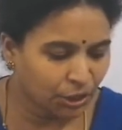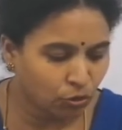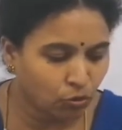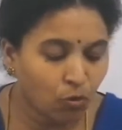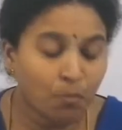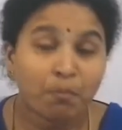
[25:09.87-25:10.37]

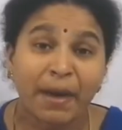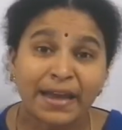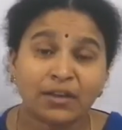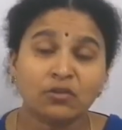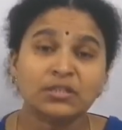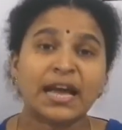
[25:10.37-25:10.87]
into
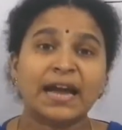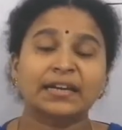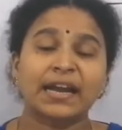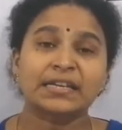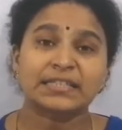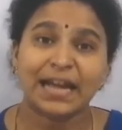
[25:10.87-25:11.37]

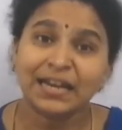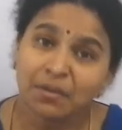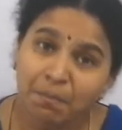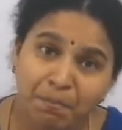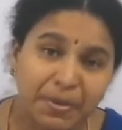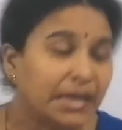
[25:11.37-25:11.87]
microsatellites and
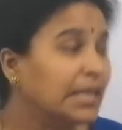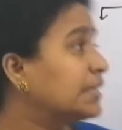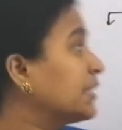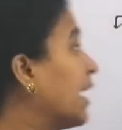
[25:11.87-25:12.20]
mini